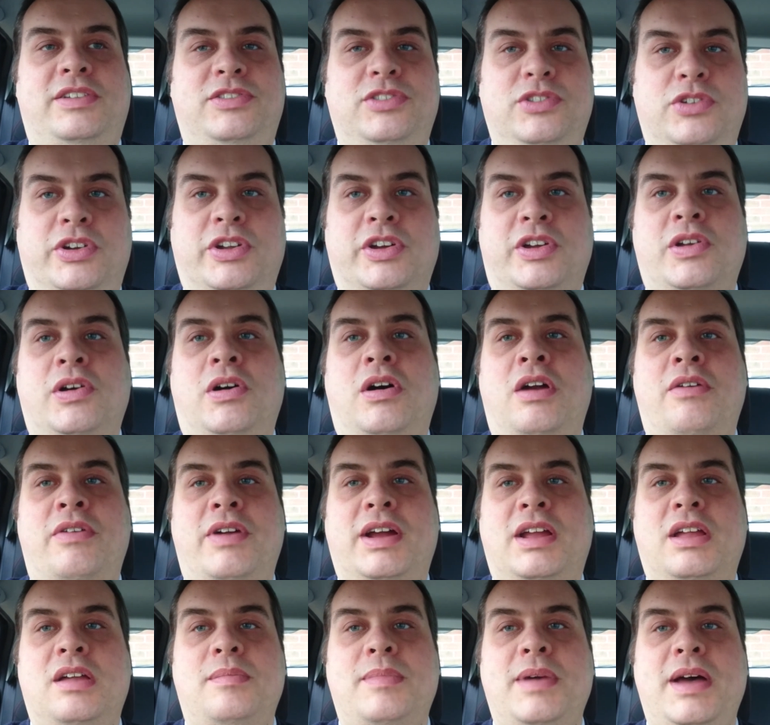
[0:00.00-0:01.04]
Not a car I
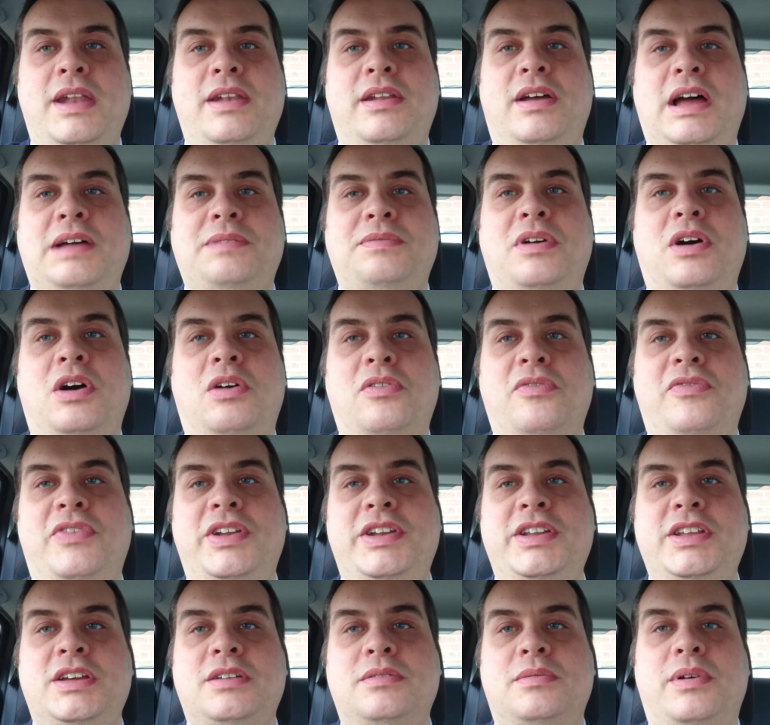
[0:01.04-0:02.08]
recommend. I have a whole
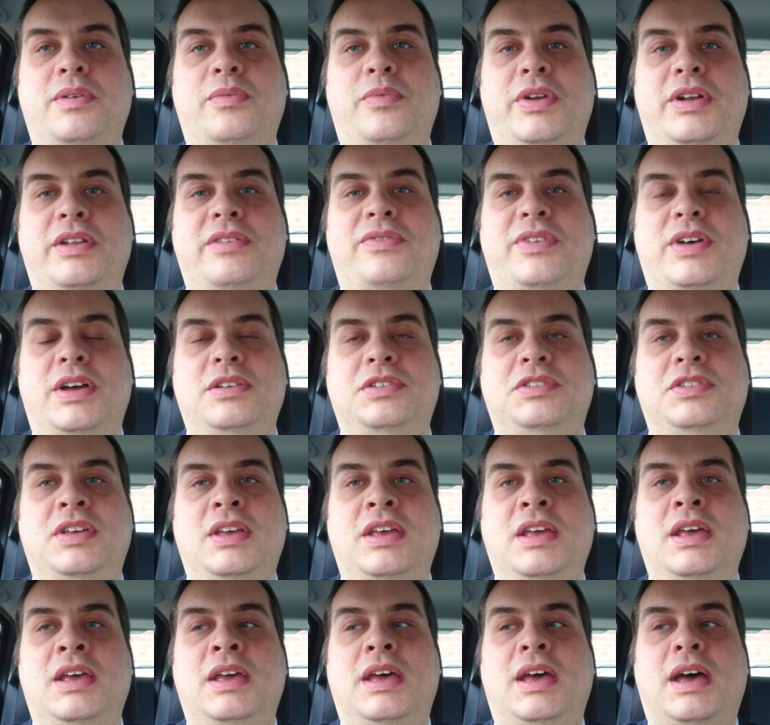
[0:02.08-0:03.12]
video on one of those.
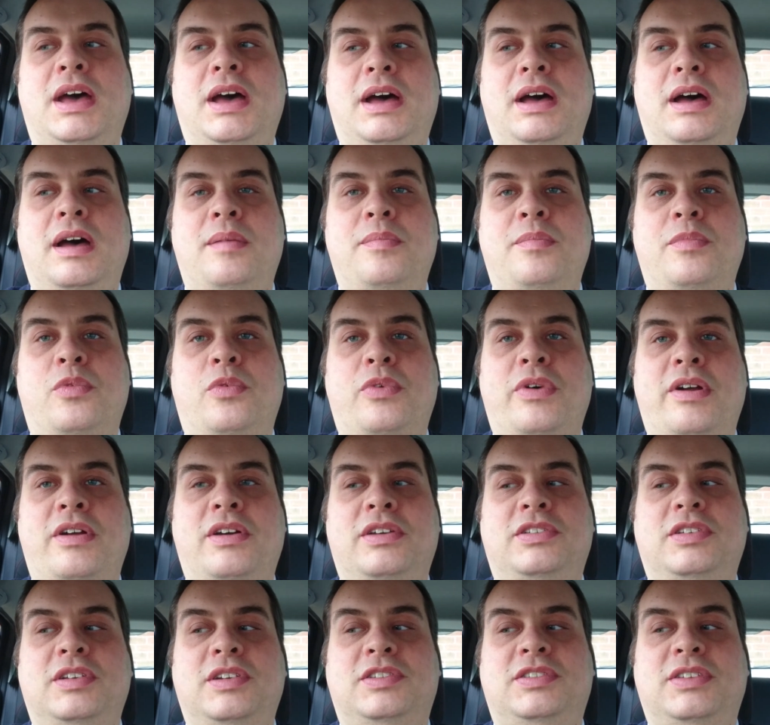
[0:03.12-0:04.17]
Where I
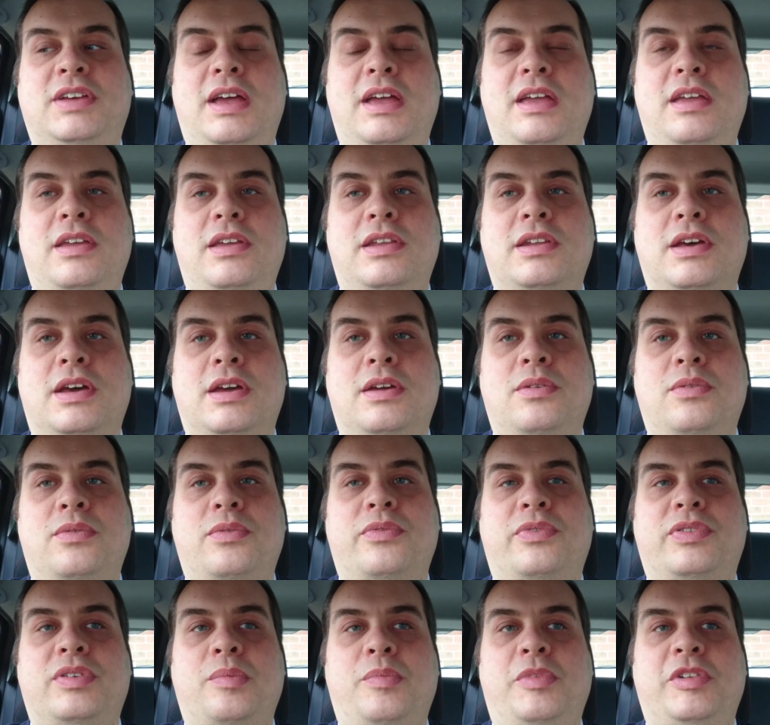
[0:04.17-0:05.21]
was going to say,
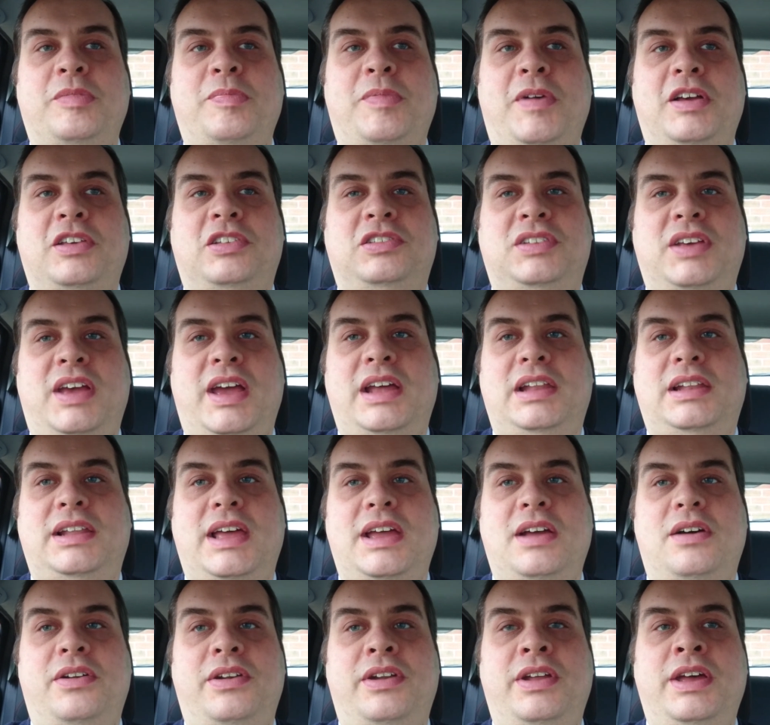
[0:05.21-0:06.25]
if someone wants to buy a Seat
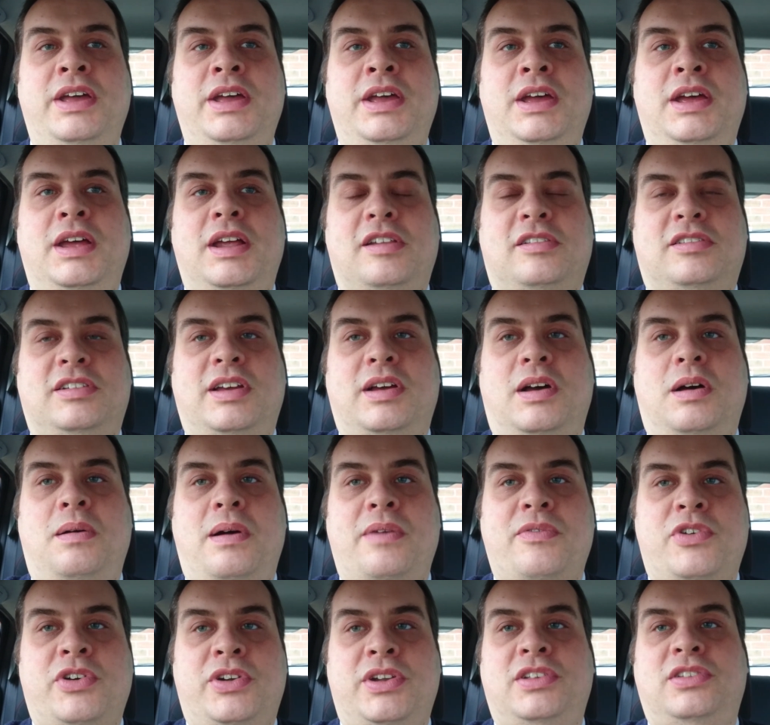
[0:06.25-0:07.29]
Leon, it's like, oh,
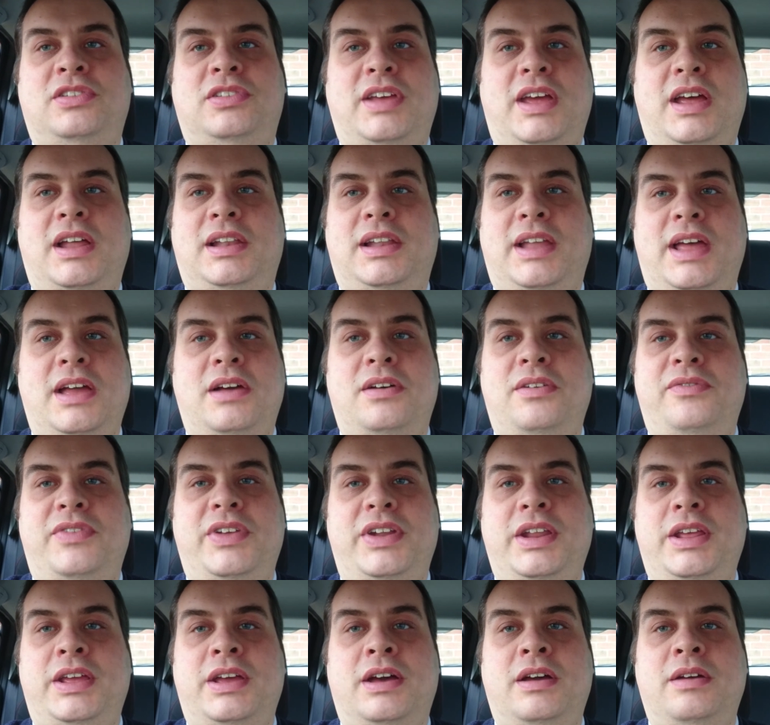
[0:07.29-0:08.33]
I've got a Seat Leon
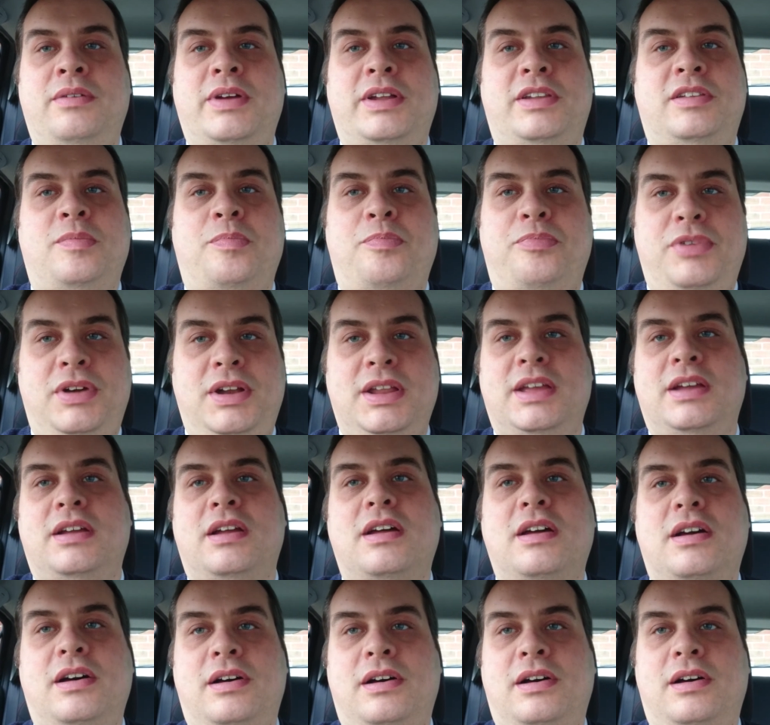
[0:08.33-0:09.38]
video. It's a
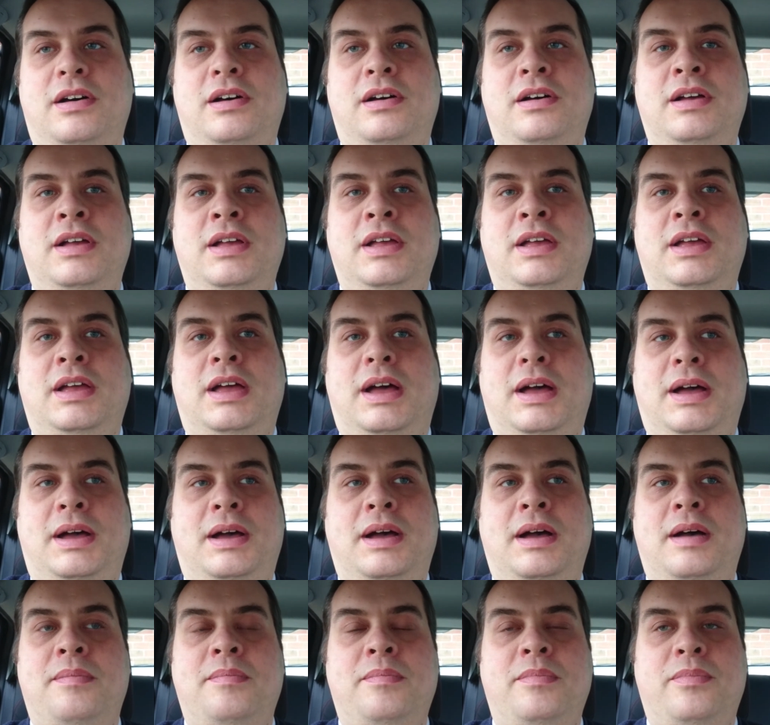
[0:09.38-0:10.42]
brilliant car.
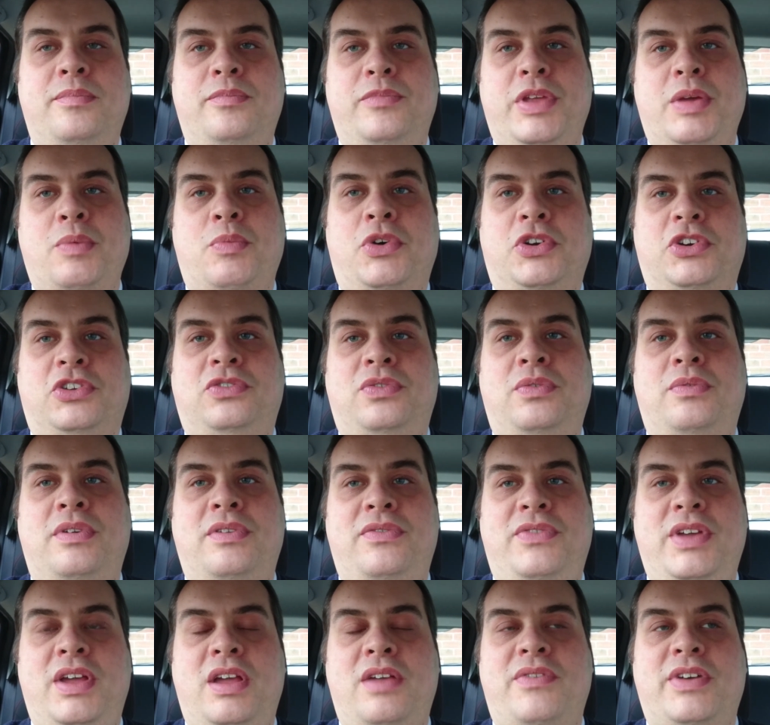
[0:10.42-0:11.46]
You watch the
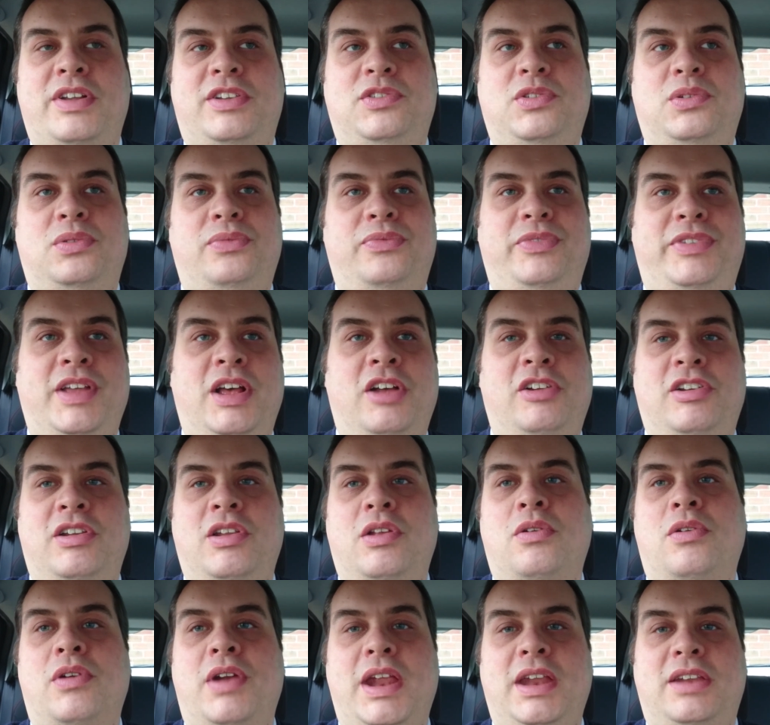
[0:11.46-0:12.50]
review. That's all
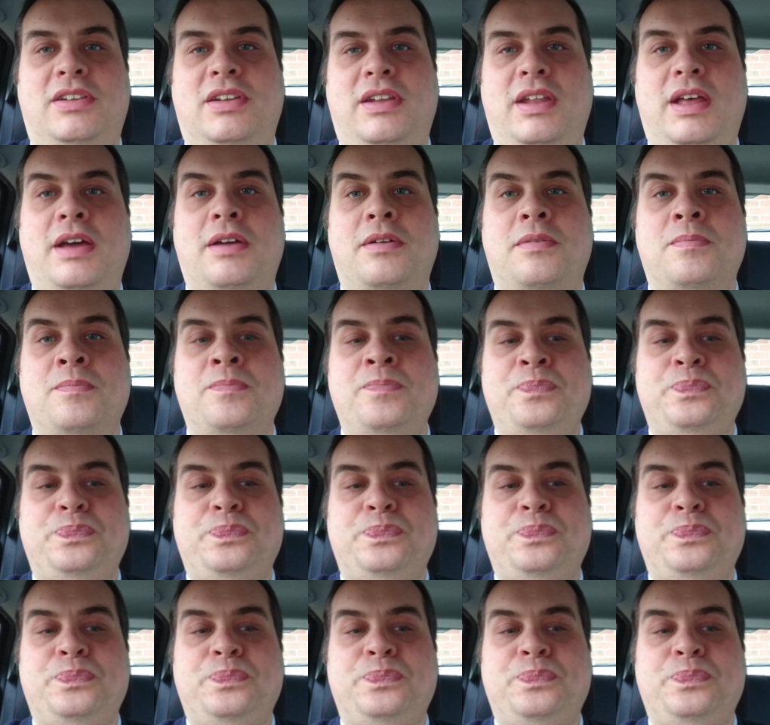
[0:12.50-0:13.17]
totally all you need to know.